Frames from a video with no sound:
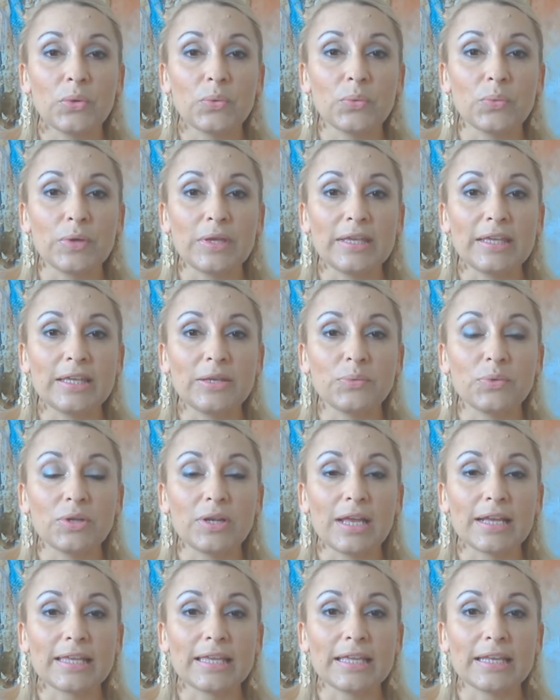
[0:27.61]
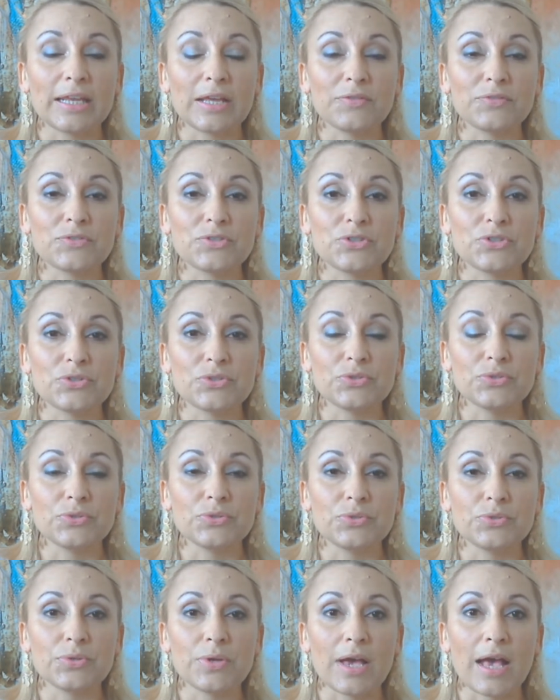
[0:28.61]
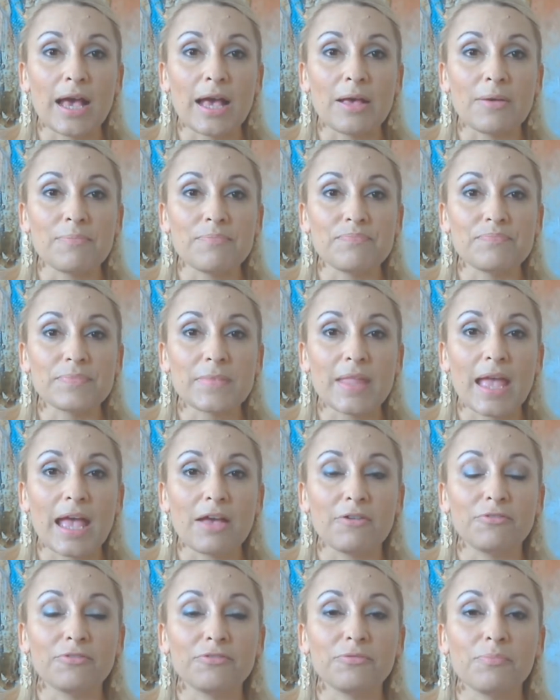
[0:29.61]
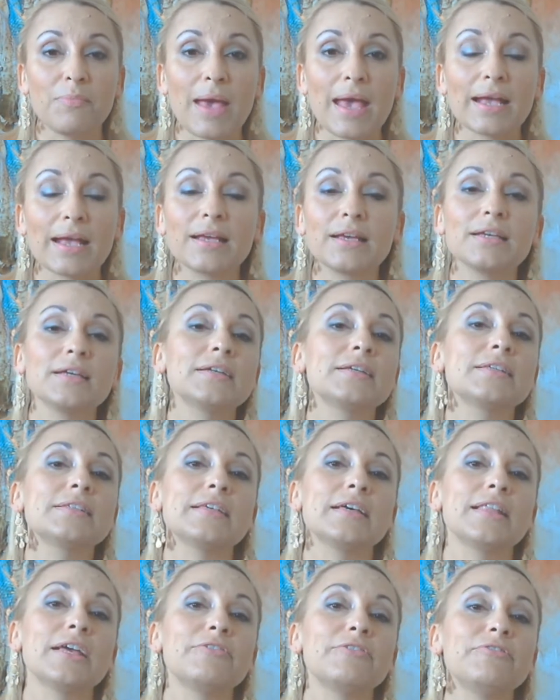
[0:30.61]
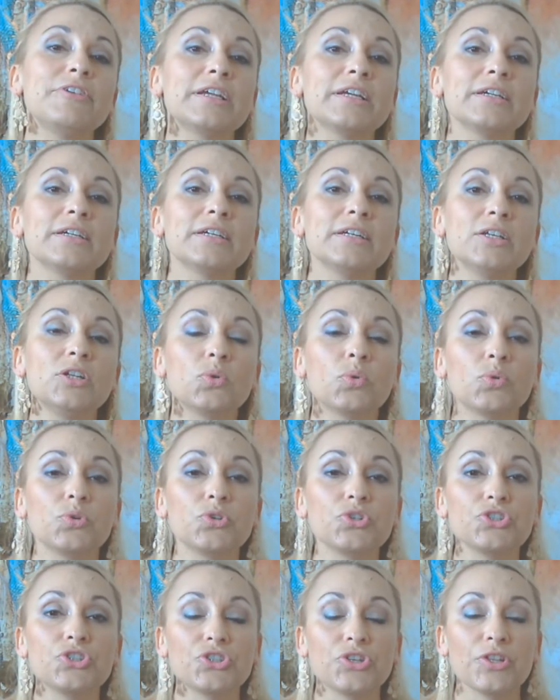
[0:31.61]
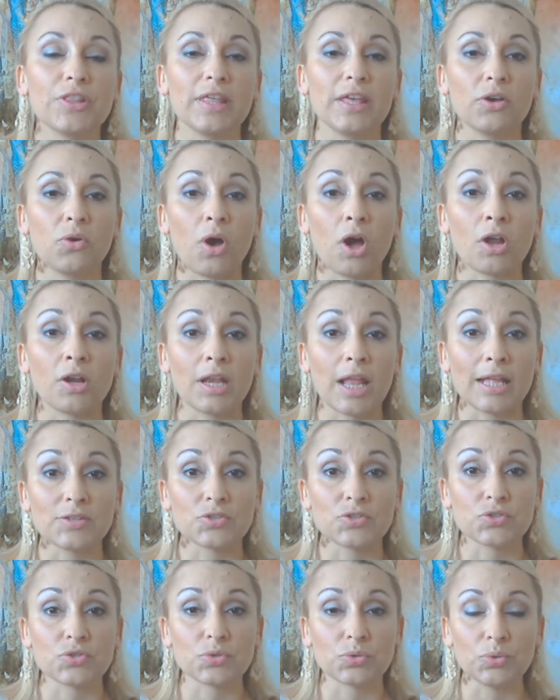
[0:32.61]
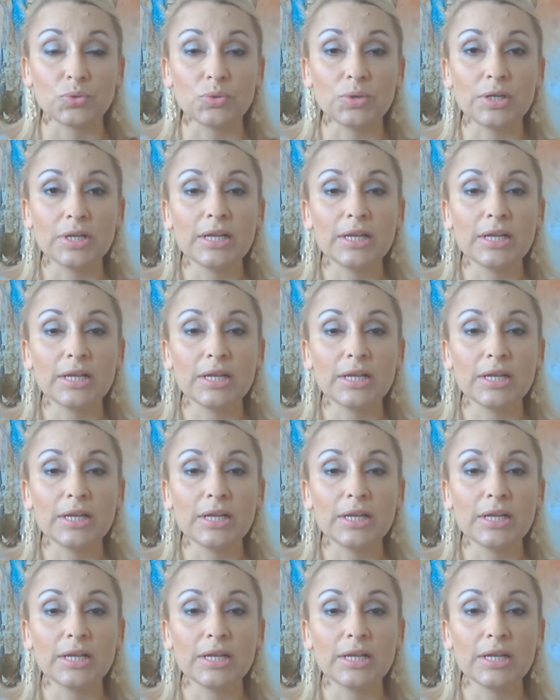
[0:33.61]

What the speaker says: We were lucky enough to have Mac South Africa launch their online store,